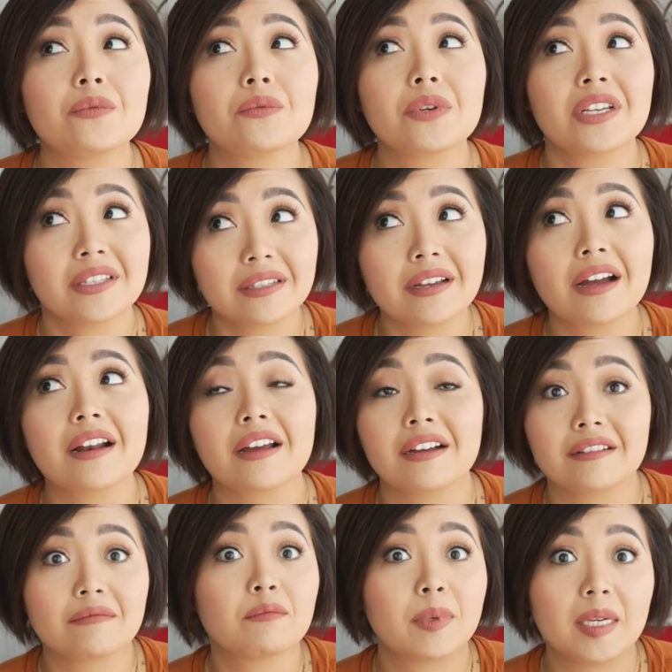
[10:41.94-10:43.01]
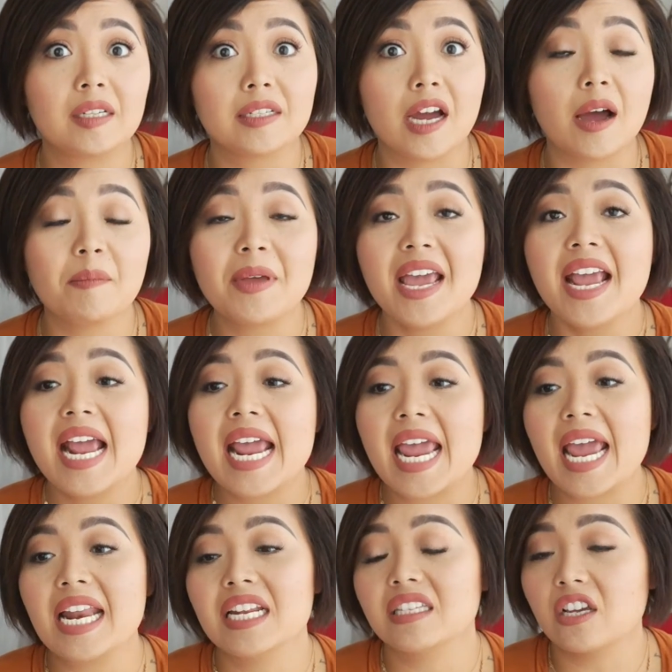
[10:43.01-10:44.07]
is gonna build up
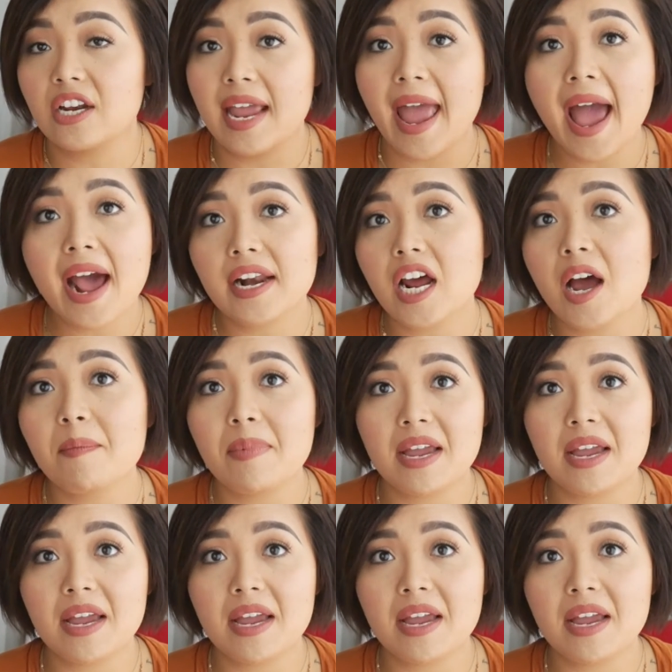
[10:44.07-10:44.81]
and it's gonna add up,